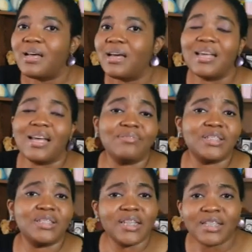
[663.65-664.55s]
they have a
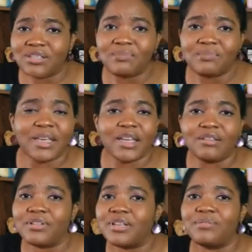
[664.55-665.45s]
change of
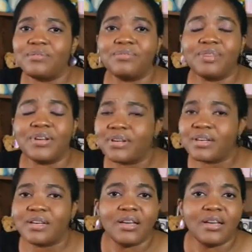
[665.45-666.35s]
behavior, they're
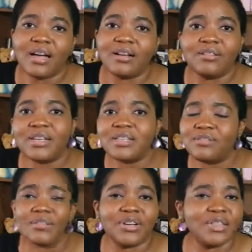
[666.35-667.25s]
very aggressive
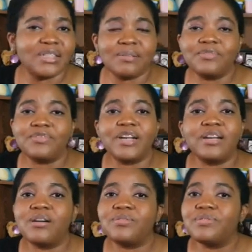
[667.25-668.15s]
or they seem very
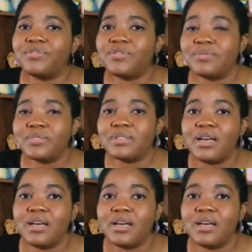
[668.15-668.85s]
confused,